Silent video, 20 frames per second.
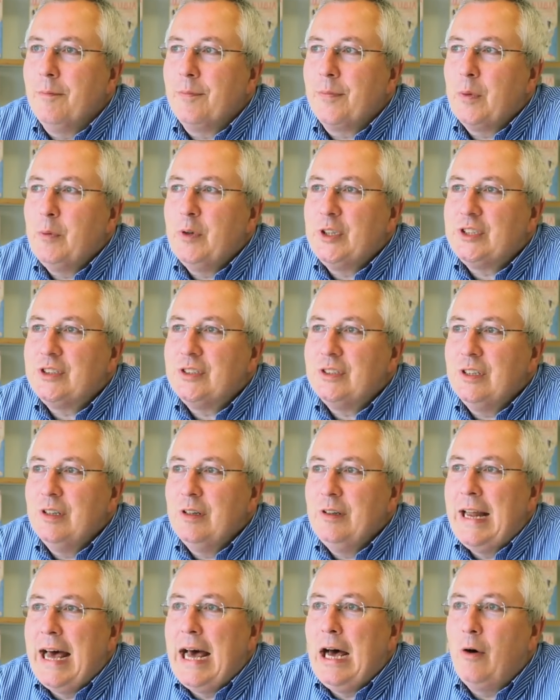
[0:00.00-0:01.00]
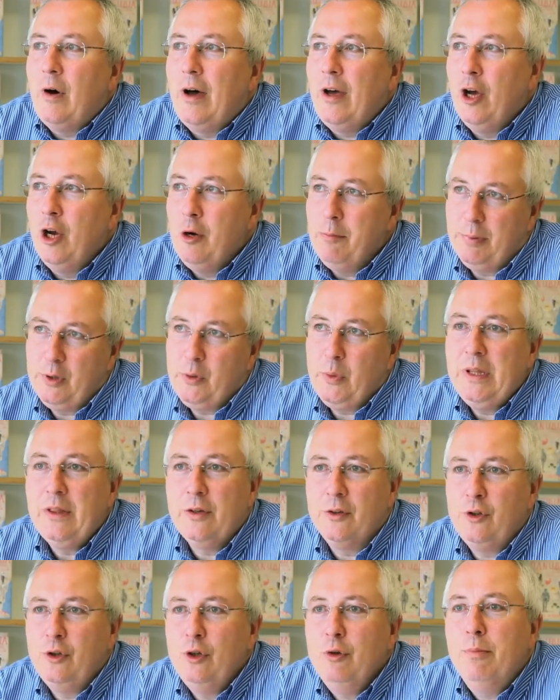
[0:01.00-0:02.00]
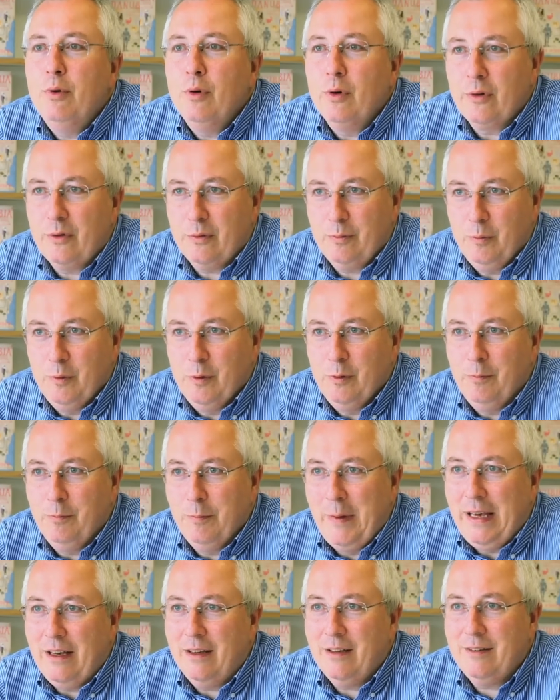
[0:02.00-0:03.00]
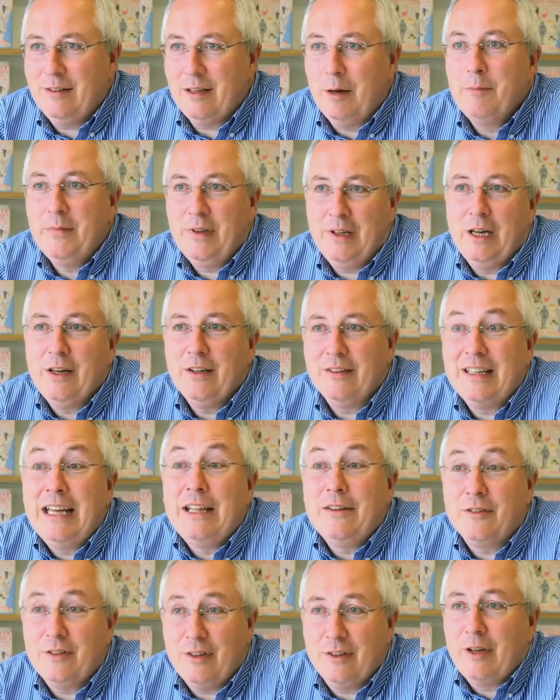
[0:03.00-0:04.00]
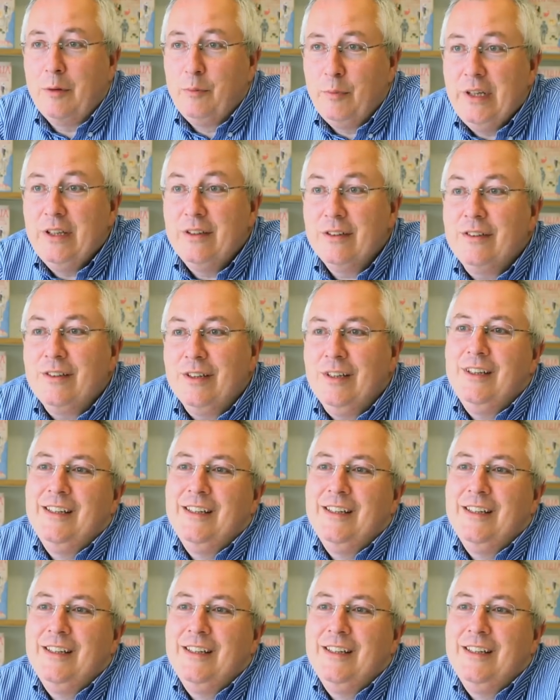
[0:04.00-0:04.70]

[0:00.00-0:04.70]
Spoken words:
which now I hope between the two books will make some kind of sense to some readers.